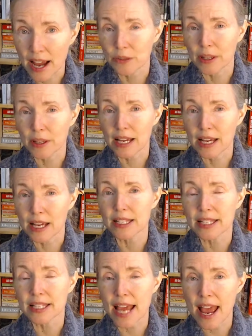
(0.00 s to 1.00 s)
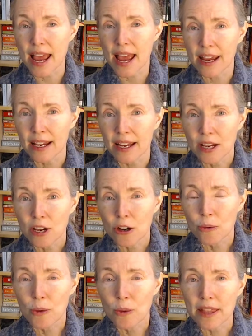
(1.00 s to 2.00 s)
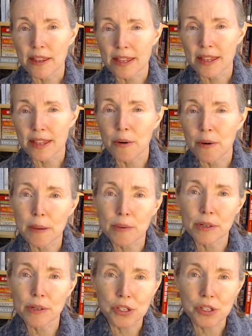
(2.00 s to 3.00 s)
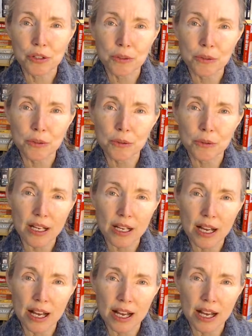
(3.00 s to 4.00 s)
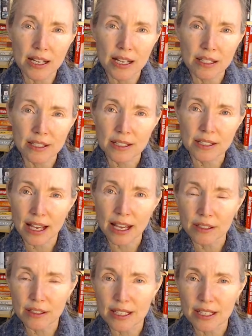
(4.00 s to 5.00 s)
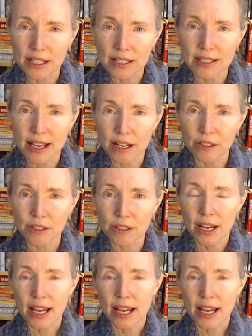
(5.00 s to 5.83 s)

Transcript: So at the end of the day, when they were able to the dust settled,